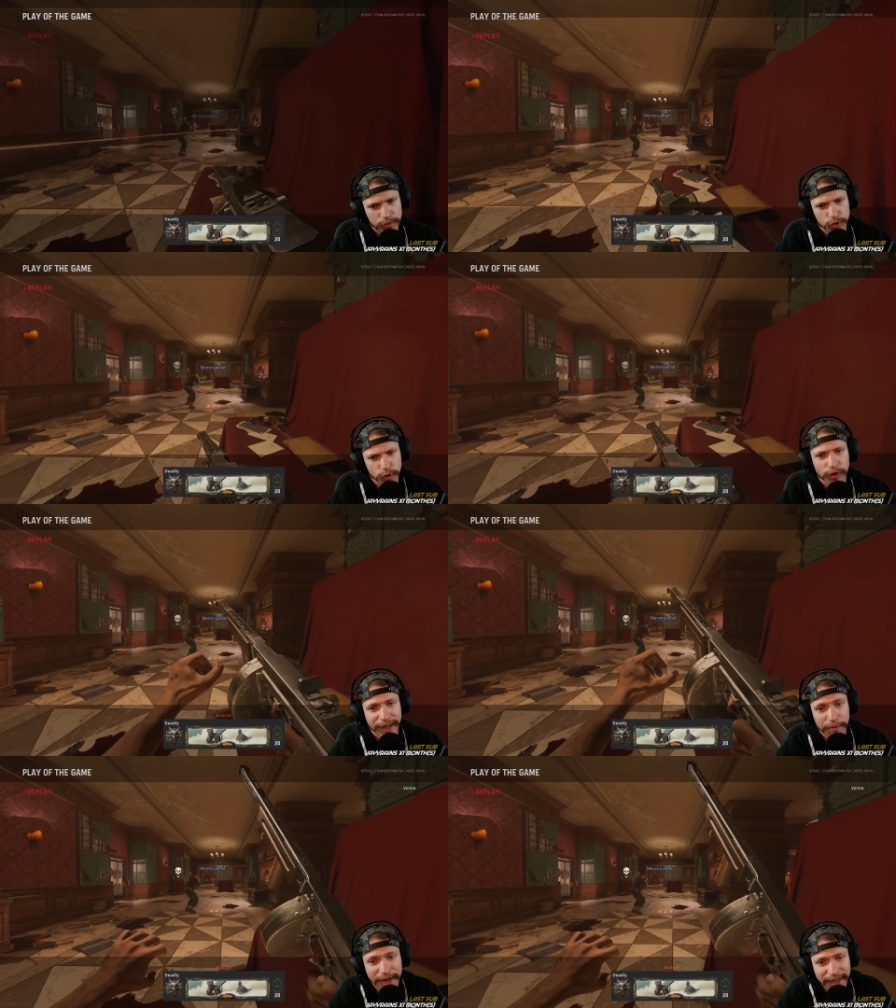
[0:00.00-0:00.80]
Do I
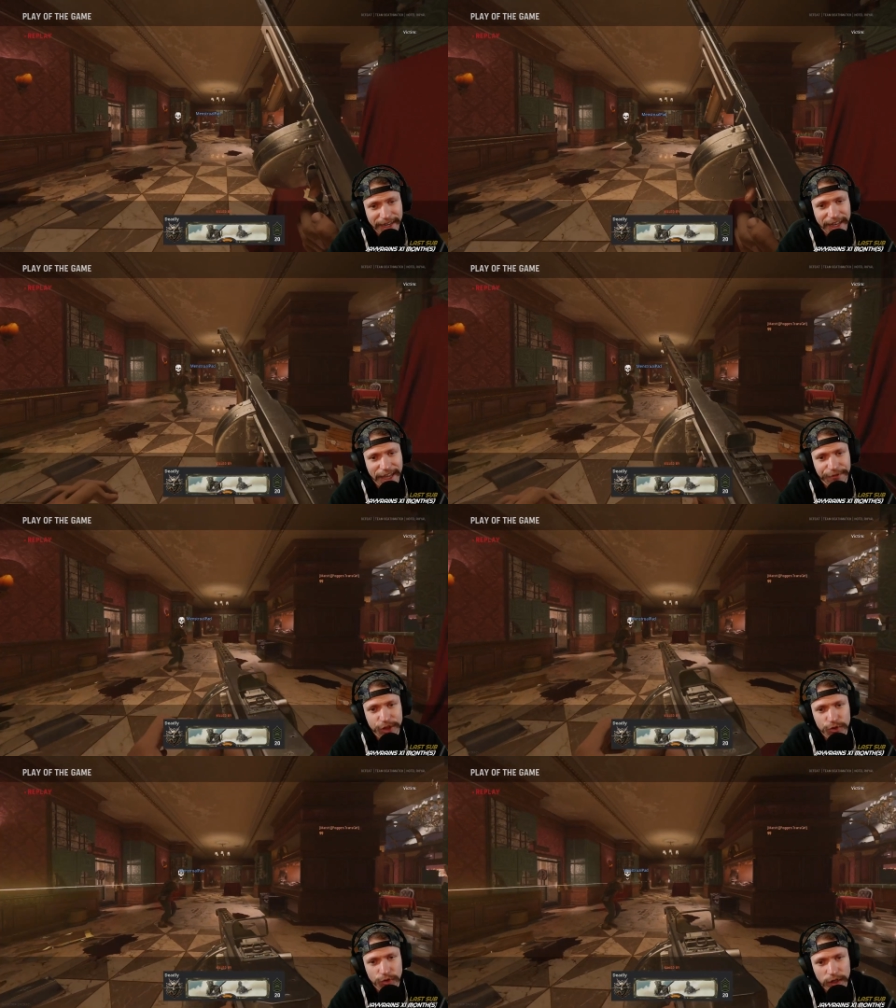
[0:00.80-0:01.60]
recommend it? If
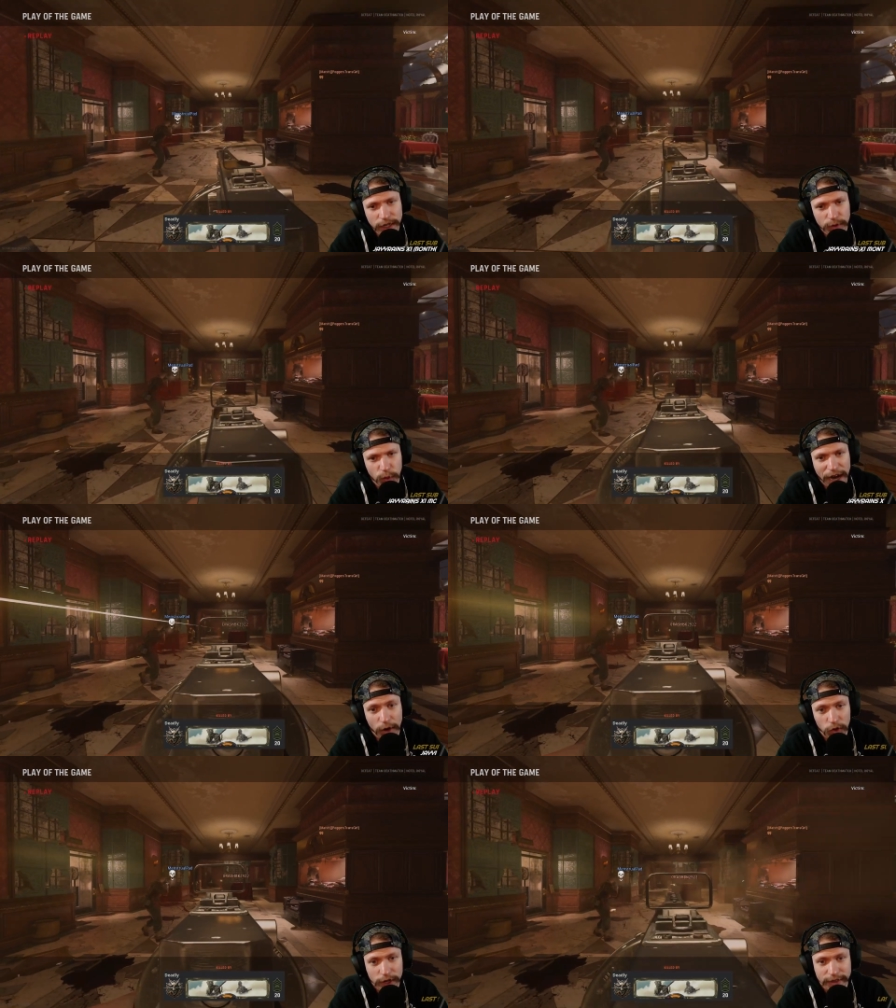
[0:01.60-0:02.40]
you really... Wow,
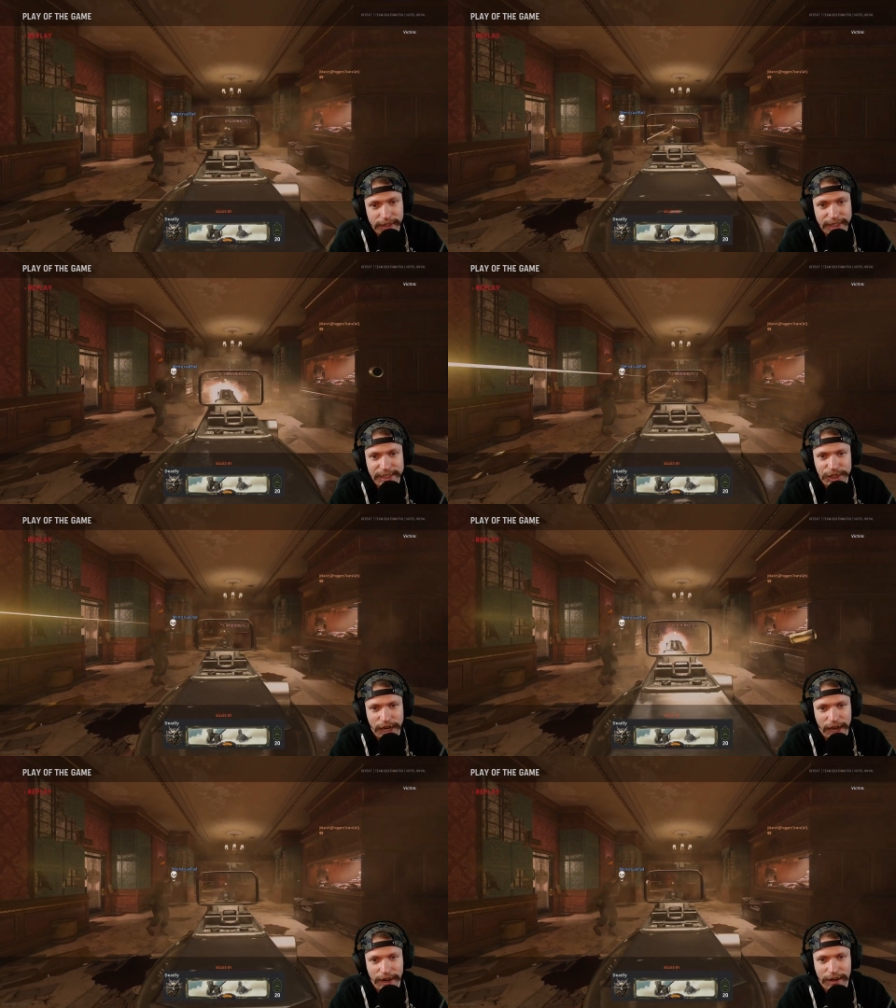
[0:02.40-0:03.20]
look at this, chat.